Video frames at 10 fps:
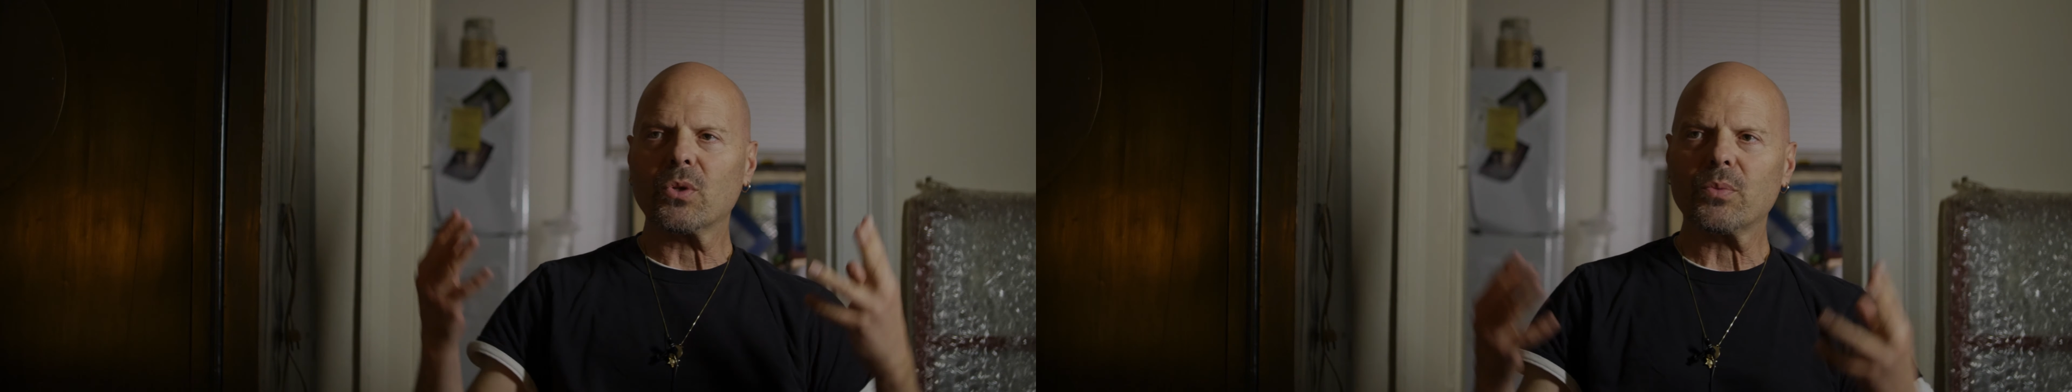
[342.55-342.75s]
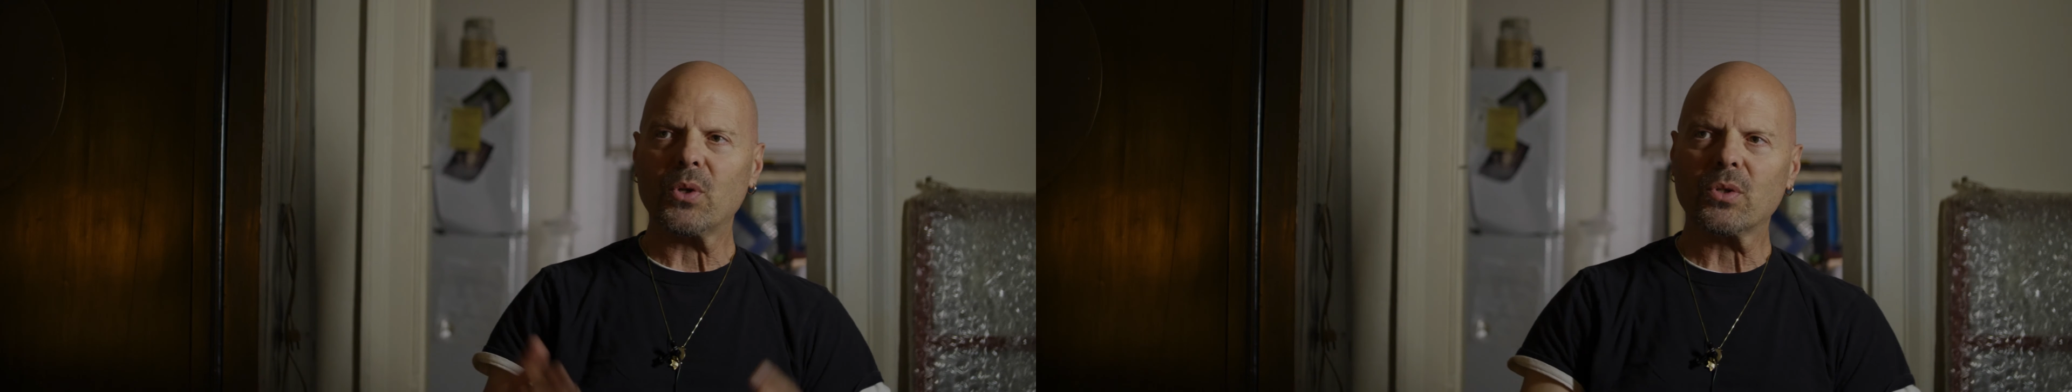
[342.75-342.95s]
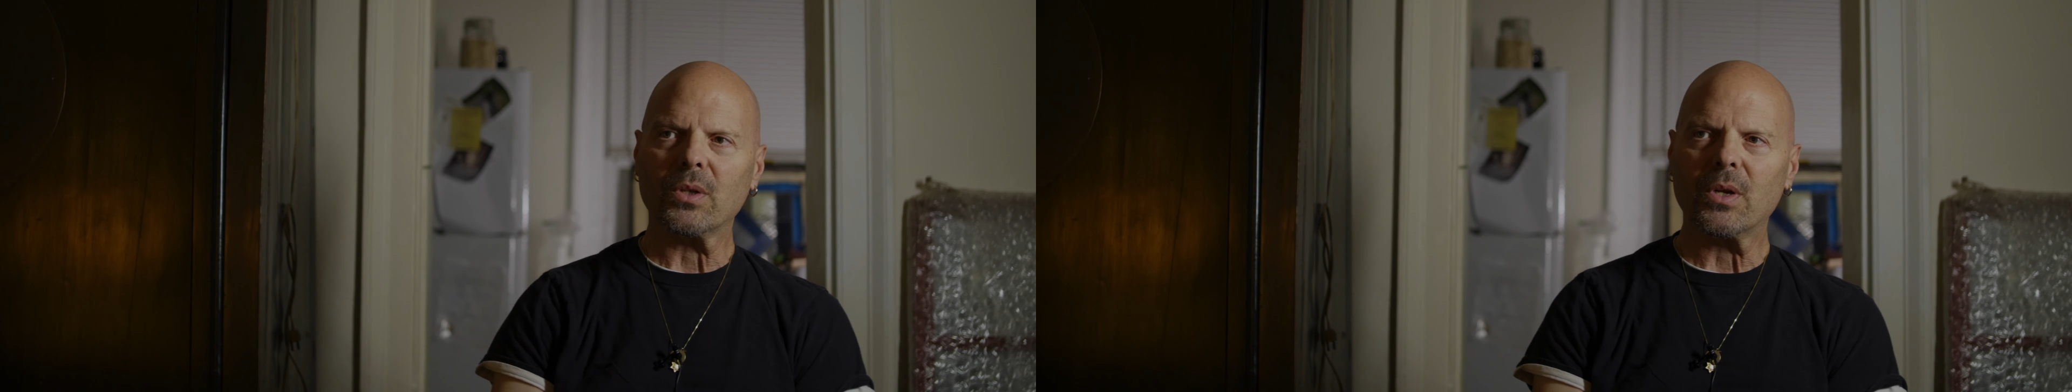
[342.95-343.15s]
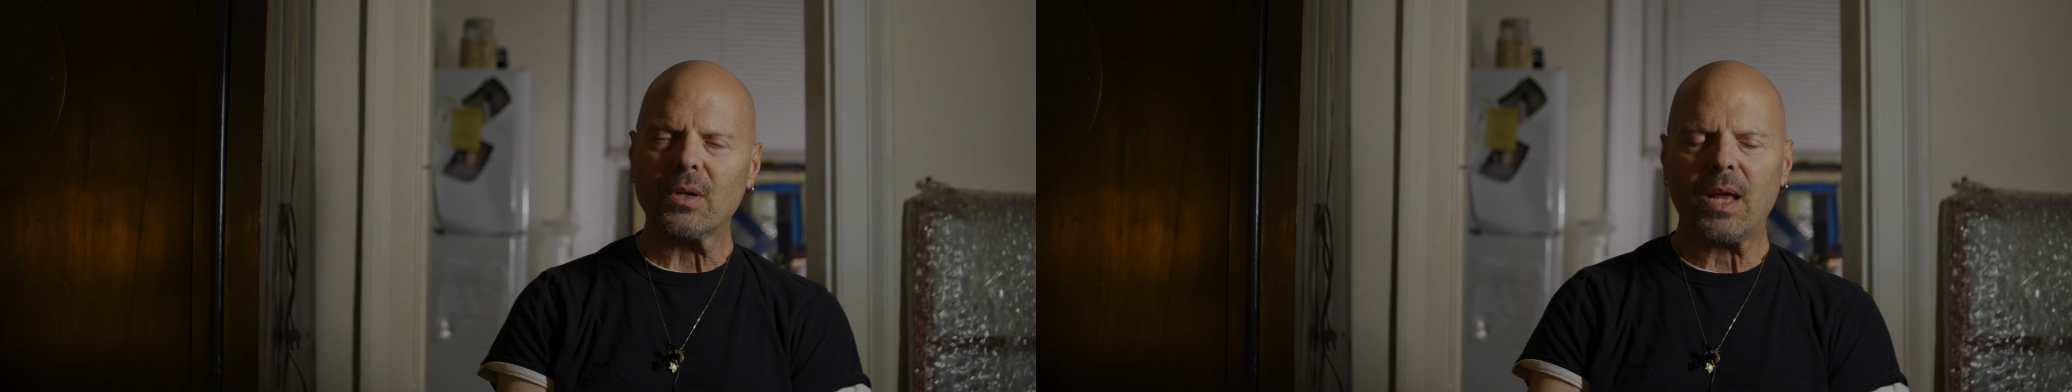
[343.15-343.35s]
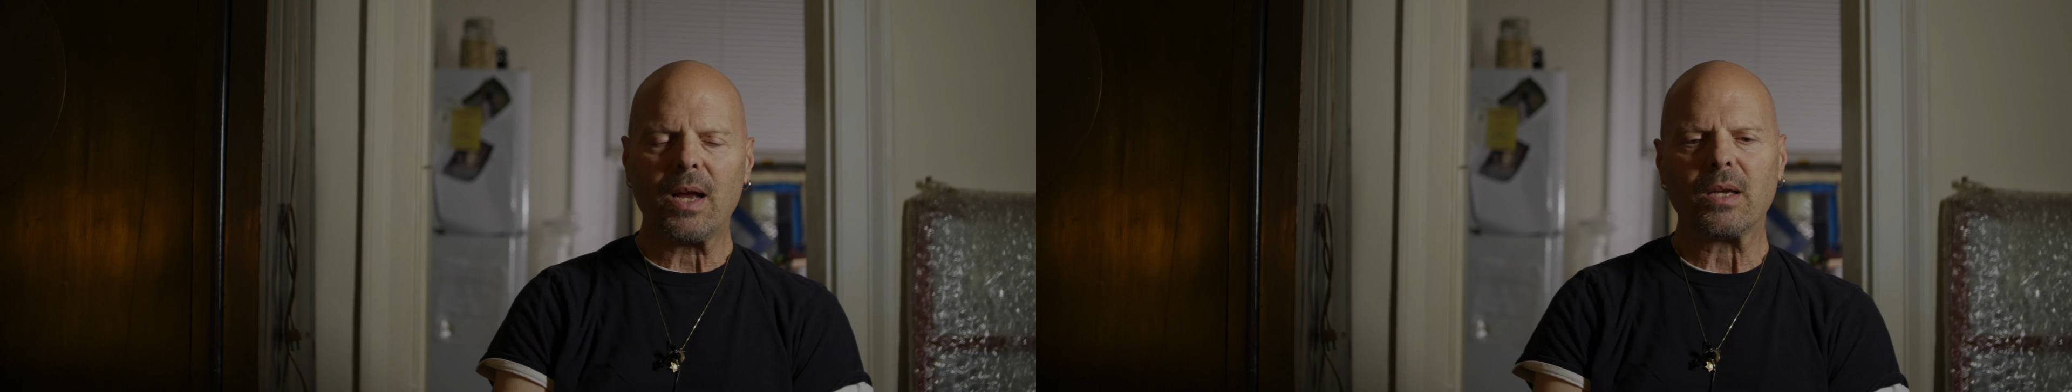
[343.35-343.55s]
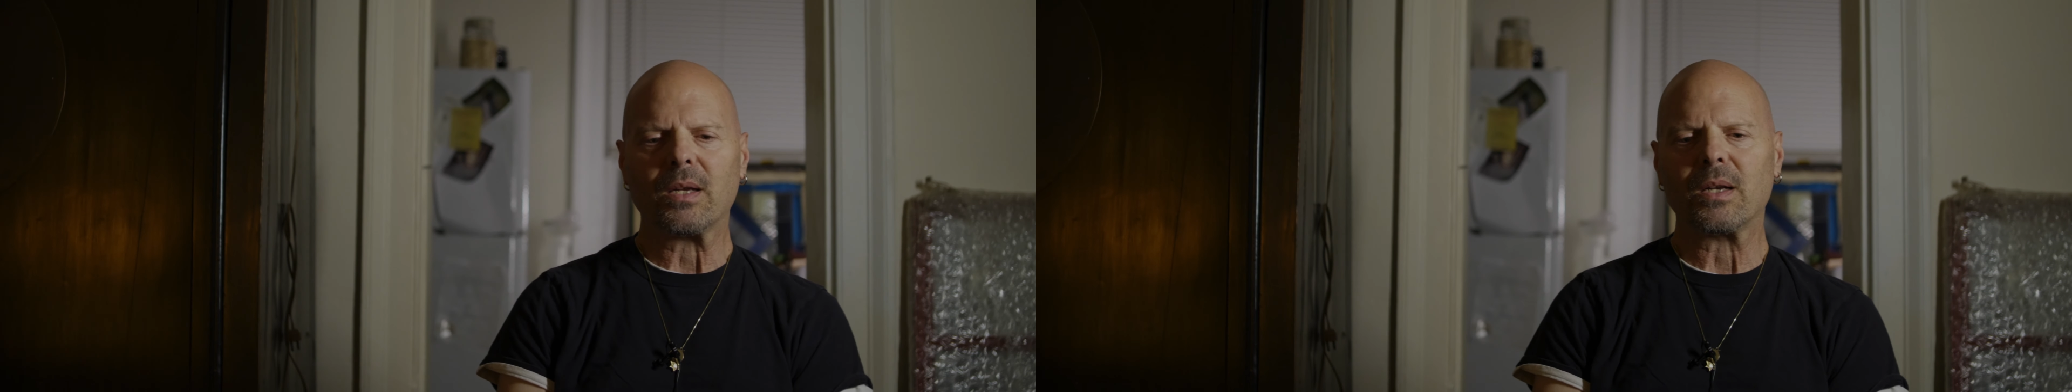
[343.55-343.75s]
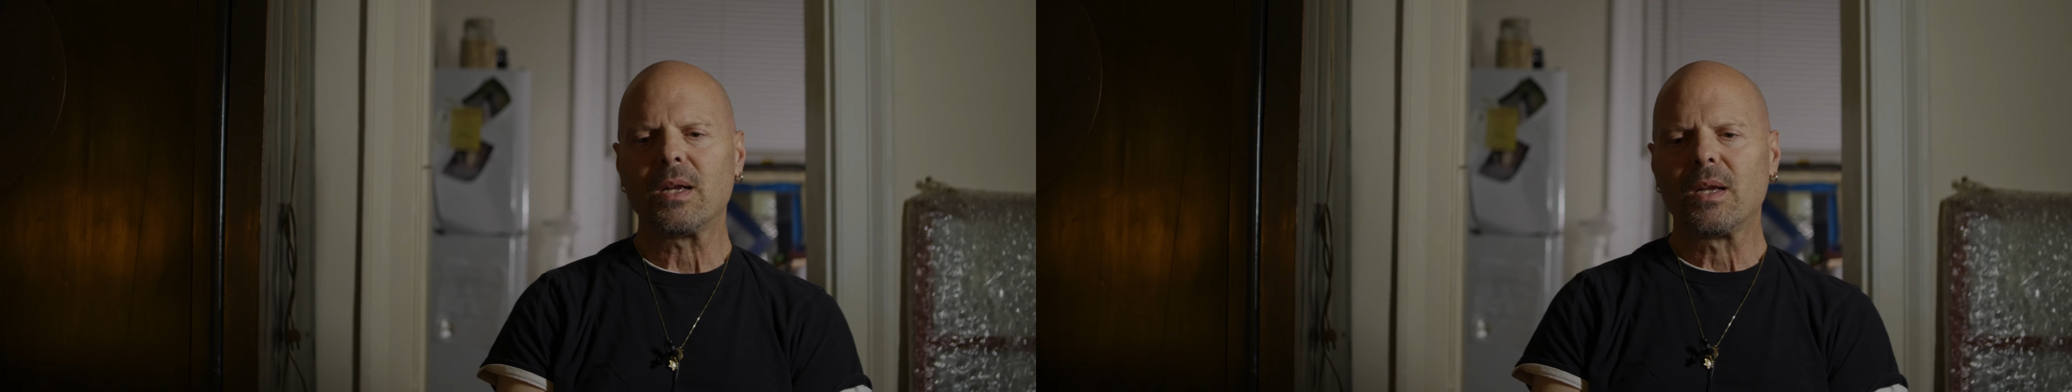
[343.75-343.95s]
was supposed to look like, and